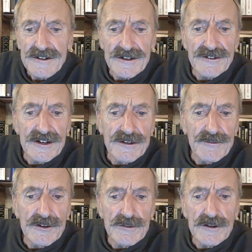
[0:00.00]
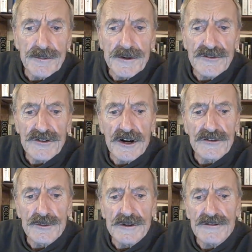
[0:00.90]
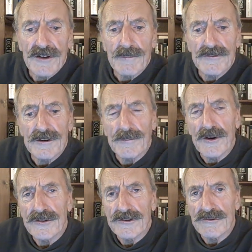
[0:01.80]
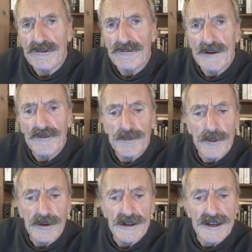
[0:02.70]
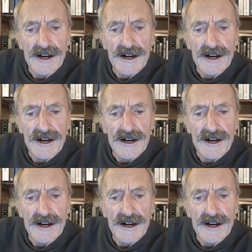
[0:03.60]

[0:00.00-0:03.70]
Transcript: and the individual has been charged with attempted murder and grievous bodily